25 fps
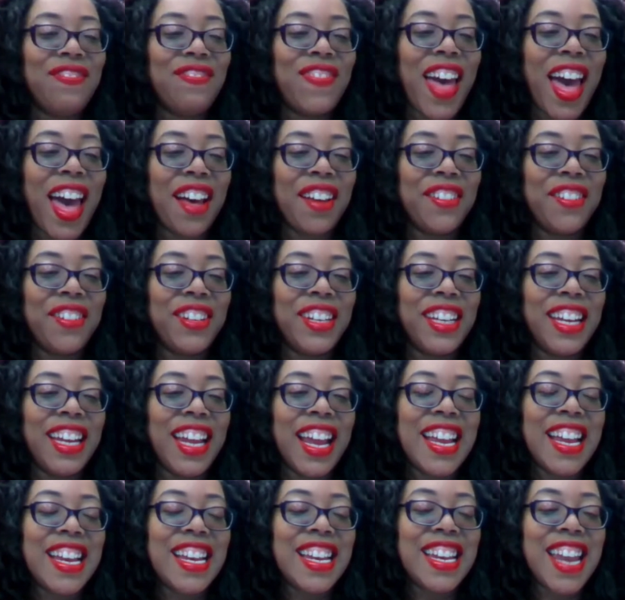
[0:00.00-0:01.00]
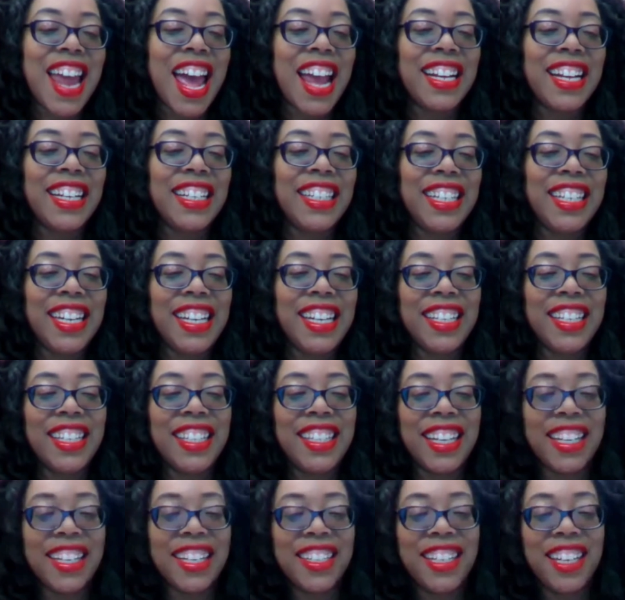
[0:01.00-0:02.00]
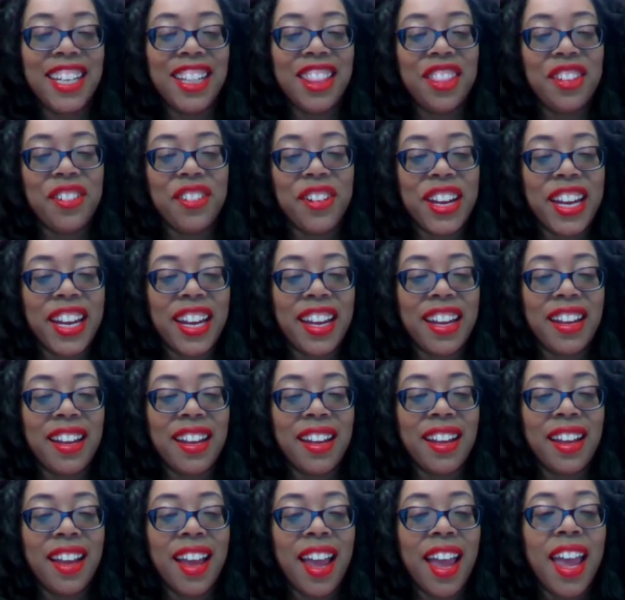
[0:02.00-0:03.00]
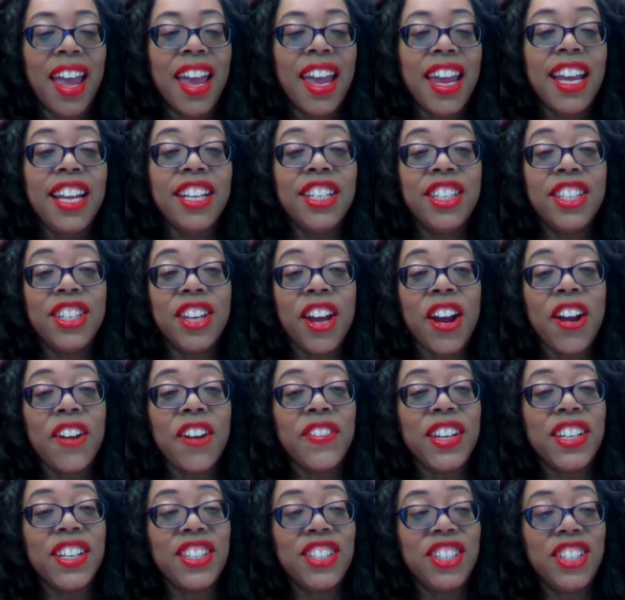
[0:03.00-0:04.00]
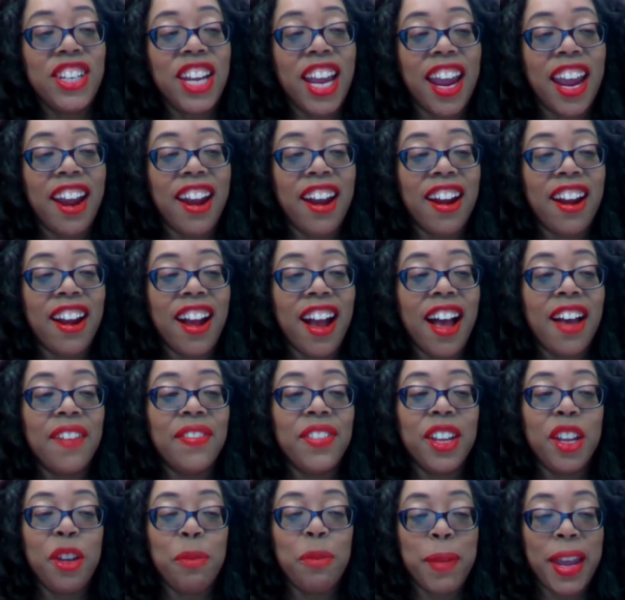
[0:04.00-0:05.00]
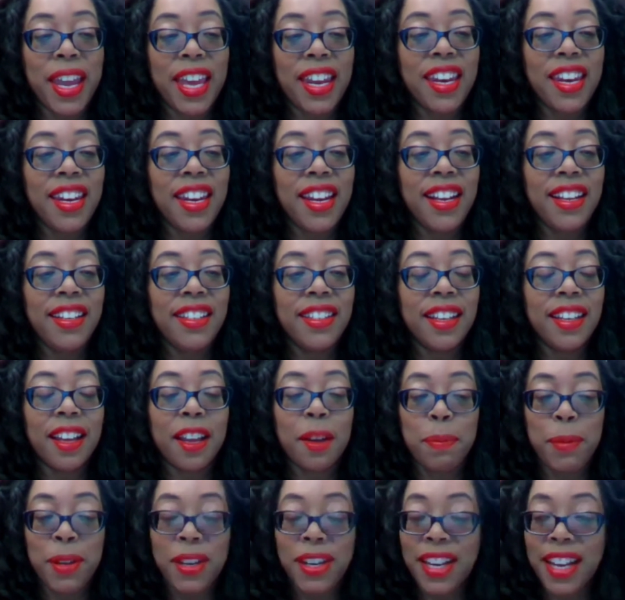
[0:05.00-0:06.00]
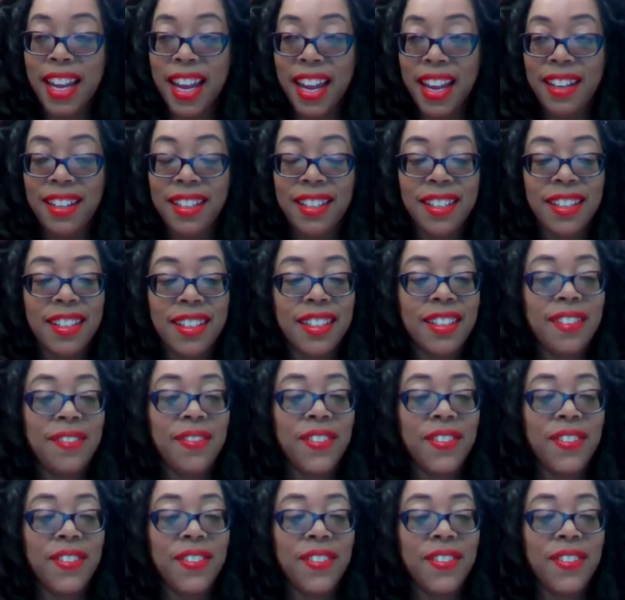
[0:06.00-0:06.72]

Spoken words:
faculty in 1963. He served as chair of the Humanities Communications